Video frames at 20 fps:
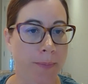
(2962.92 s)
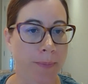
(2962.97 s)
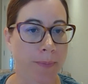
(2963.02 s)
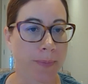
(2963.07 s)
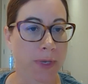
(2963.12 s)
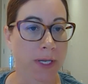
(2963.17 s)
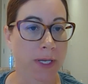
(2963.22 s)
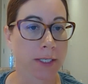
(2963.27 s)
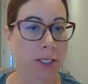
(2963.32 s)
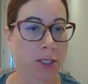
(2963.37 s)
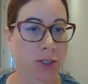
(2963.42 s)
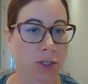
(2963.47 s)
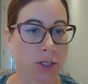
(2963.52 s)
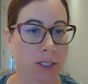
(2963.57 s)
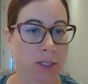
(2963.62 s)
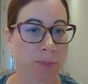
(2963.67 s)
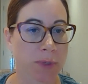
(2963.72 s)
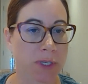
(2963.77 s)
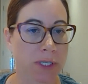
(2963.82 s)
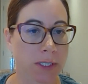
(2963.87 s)

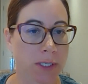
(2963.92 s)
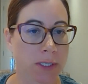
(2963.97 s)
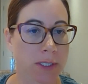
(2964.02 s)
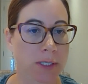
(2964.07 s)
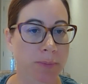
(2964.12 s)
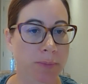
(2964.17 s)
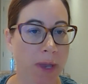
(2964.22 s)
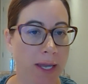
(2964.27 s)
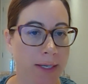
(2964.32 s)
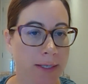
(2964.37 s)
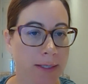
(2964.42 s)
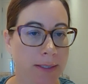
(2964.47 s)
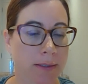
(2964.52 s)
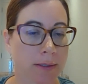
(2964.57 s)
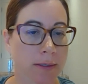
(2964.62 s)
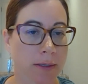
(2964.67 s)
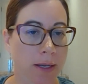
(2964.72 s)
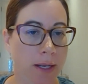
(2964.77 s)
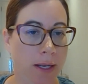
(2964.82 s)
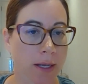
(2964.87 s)
Indigenous business spend
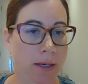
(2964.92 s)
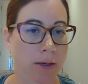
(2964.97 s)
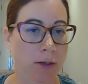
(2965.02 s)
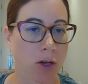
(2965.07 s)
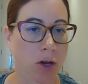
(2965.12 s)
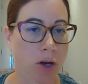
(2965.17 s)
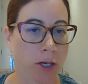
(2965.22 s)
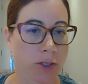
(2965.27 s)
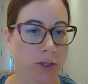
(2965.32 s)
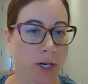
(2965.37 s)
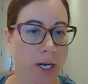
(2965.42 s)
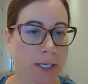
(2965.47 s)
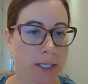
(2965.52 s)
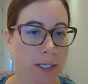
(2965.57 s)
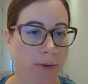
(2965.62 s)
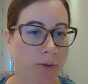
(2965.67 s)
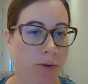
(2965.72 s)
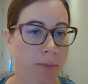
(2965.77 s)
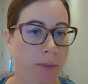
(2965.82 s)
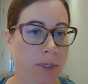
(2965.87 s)
and
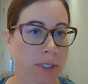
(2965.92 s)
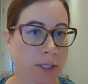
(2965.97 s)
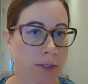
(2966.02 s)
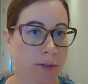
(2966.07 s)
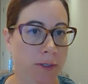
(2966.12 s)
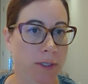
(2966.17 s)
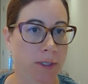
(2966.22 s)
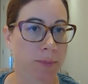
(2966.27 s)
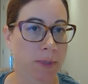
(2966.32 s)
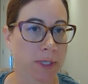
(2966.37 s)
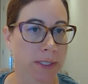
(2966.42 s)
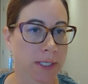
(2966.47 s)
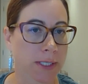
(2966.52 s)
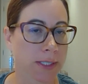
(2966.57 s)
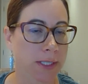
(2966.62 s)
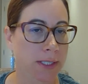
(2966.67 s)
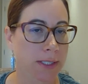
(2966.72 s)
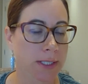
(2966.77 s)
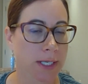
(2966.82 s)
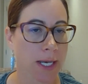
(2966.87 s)
contracting from Indigenous
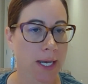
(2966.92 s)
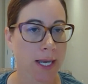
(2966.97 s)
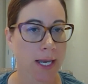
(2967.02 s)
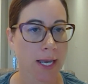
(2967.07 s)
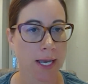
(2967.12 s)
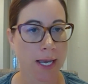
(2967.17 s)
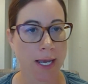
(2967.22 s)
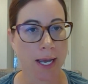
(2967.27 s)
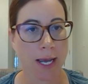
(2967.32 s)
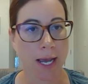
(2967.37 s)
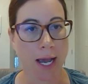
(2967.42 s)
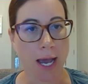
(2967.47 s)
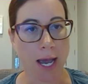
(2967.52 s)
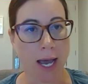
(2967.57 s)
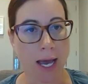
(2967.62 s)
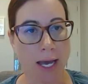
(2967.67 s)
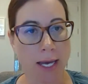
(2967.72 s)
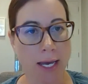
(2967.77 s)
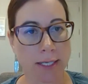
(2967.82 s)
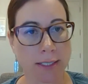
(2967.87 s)
businesses.
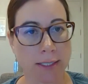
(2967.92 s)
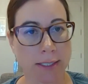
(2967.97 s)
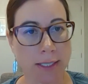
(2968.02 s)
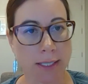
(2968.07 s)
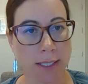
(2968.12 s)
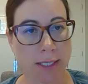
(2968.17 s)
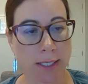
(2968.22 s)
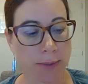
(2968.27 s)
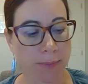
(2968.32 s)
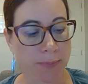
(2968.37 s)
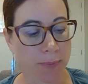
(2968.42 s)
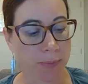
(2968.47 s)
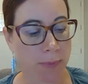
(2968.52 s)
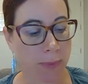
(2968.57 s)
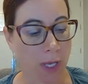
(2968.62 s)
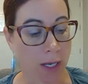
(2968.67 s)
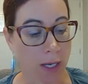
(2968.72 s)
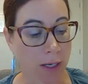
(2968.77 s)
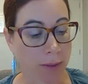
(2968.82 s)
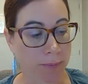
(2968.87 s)
And the
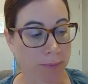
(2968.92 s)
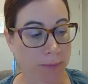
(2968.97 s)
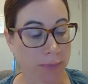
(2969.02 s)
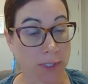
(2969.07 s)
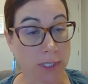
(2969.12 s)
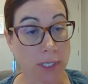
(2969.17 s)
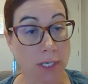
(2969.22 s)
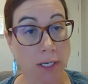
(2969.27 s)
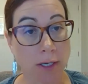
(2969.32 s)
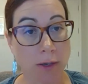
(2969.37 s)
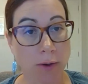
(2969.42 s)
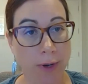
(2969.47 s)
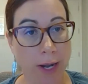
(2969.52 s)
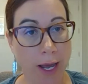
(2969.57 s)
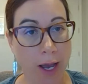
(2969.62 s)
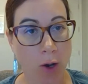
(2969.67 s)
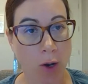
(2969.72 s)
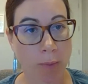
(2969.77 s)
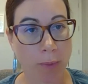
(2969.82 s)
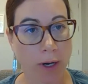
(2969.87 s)
CEO
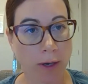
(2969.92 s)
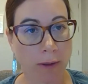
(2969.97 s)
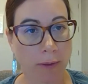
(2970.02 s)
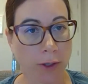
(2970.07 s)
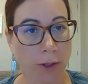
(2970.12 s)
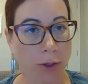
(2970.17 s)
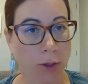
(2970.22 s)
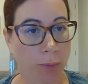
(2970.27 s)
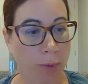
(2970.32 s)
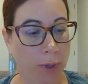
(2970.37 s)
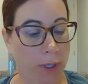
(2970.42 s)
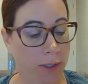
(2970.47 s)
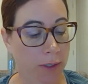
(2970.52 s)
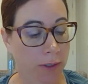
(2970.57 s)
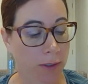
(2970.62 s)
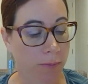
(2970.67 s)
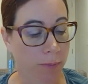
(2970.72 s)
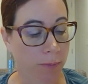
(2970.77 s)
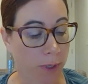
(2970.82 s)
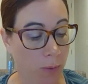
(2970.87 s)
now, Mark Little,
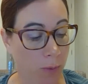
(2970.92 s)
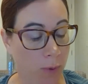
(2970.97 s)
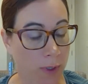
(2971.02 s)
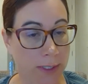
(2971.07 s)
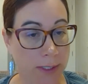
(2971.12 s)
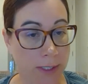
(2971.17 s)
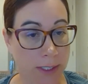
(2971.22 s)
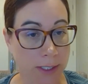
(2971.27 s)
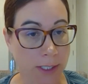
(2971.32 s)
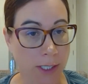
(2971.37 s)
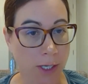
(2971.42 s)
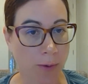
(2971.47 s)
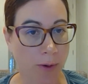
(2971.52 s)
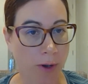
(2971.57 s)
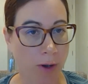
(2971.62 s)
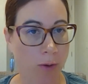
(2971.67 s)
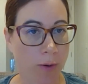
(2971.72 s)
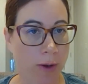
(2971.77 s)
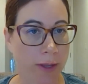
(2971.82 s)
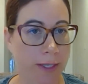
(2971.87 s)
but was the
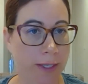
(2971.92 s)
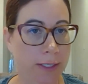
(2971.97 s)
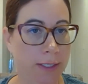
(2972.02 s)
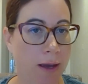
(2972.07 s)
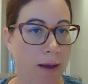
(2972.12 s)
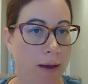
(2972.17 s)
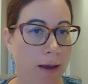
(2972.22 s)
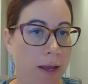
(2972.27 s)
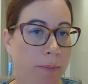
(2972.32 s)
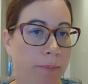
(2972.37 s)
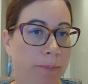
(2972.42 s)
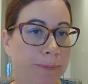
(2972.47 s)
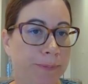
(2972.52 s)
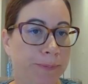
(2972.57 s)
COO at the time,